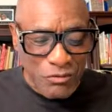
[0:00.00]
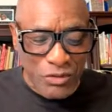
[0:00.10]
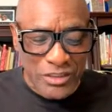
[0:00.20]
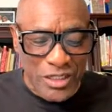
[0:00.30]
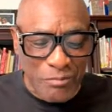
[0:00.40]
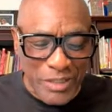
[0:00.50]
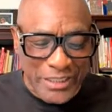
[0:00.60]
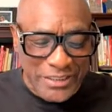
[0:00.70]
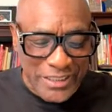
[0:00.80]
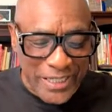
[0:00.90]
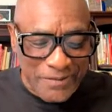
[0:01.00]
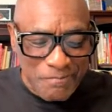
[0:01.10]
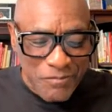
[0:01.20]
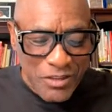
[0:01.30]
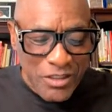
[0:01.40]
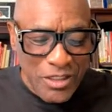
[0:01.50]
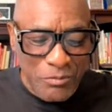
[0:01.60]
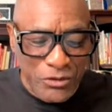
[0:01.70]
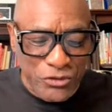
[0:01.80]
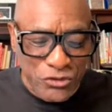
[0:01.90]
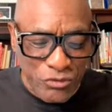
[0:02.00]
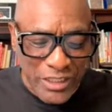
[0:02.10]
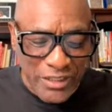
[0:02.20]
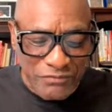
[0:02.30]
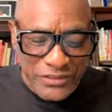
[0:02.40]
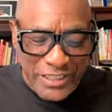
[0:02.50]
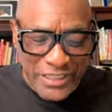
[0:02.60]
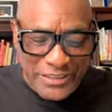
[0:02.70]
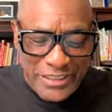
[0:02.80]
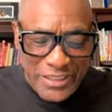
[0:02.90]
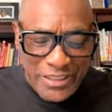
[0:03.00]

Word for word: We'll come back to that. Hebrews 12 says,